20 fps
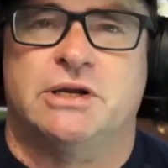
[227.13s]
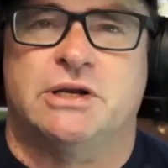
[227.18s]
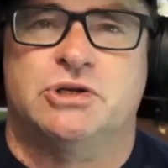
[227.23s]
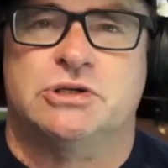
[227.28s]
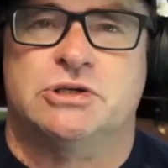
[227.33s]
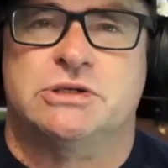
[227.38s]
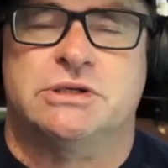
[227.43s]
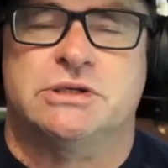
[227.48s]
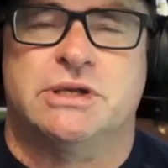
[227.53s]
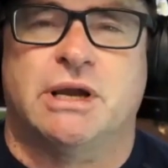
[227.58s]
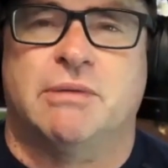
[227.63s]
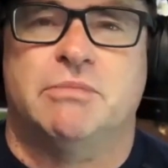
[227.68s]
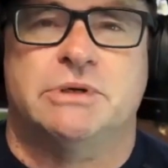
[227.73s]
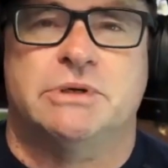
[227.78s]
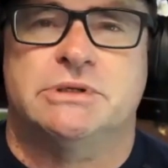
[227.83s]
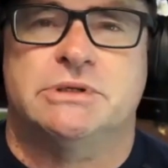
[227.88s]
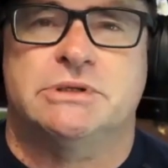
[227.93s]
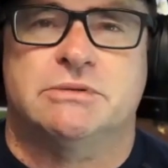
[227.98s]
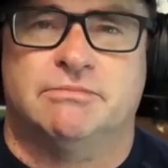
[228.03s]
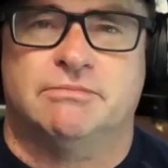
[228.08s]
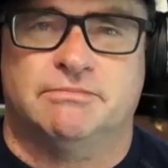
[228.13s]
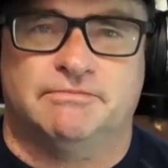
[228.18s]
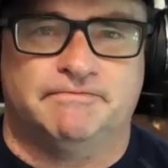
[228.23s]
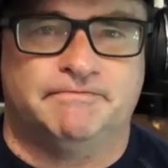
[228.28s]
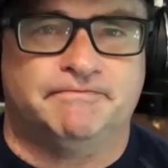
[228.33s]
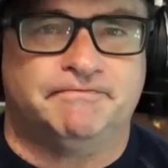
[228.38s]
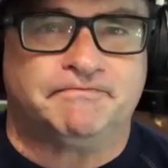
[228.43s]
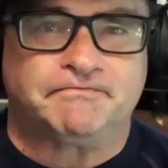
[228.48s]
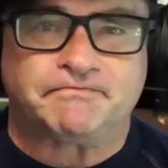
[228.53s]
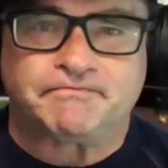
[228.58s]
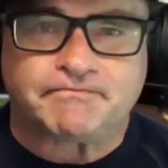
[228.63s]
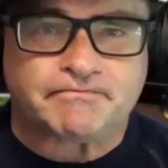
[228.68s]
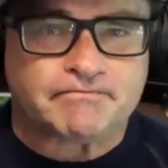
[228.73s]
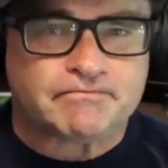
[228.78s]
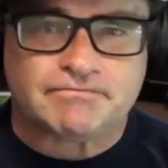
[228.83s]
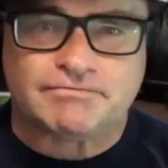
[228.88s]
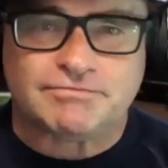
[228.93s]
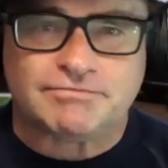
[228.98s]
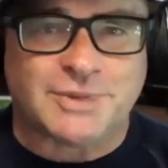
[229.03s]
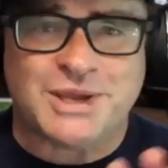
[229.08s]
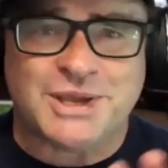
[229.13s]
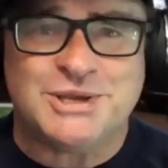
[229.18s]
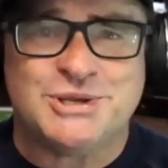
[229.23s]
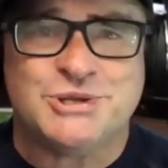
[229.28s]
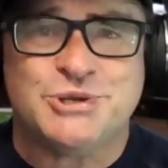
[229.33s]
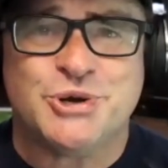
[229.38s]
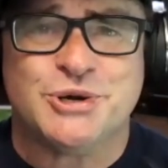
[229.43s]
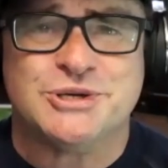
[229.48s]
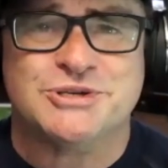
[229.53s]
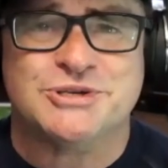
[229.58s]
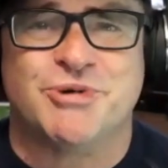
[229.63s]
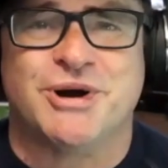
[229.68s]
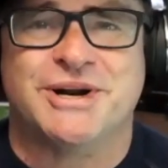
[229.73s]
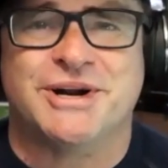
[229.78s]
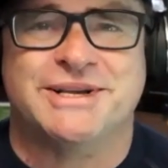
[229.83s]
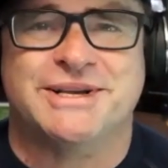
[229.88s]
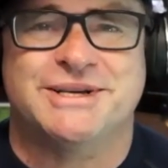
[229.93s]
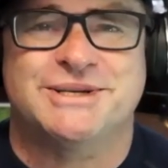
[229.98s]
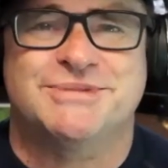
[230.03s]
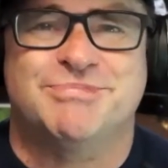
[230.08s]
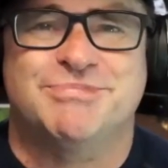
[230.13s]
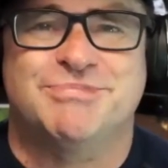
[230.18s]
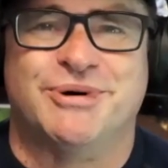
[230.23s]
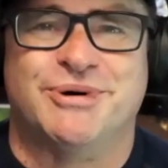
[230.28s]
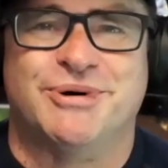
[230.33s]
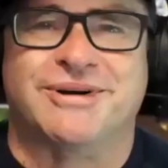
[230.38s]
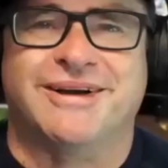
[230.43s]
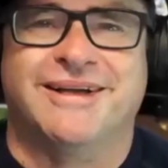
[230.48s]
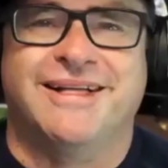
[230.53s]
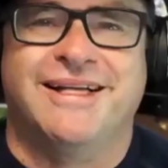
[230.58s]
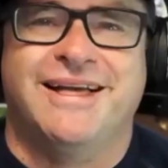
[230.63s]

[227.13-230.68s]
and just numbers in DOS writing his book.